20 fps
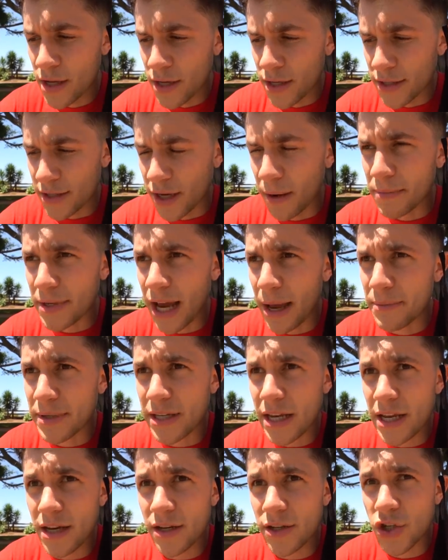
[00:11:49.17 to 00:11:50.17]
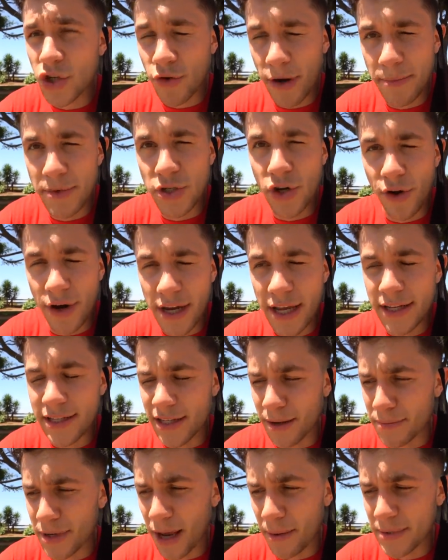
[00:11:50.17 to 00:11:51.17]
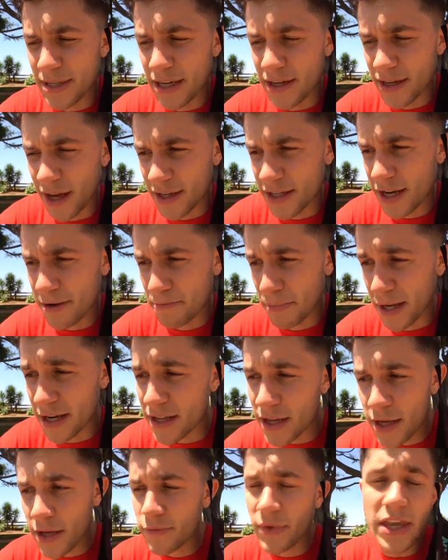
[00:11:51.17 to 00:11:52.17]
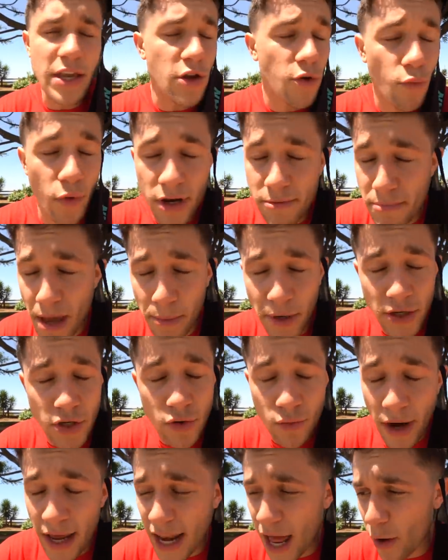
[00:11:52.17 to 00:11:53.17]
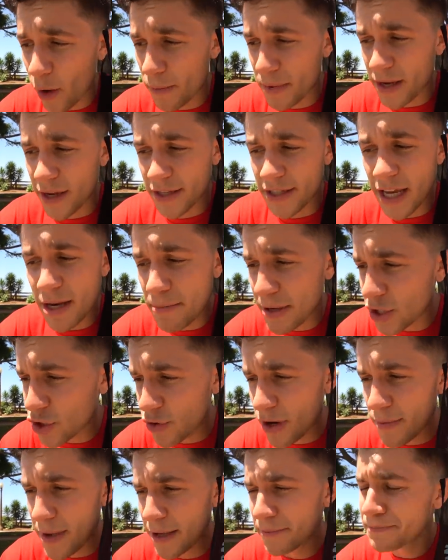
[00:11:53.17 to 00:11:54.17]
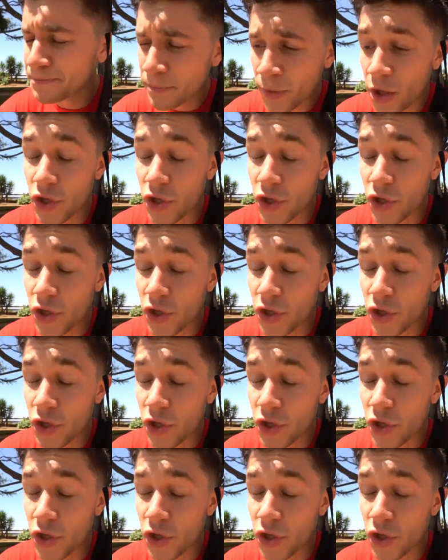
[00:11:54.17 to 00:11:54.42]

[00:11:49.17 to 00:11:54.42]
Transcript: sometimes he streams during it, sometimes he doesn't, but he wouldn't be able to do raid hour because he'd be streaming.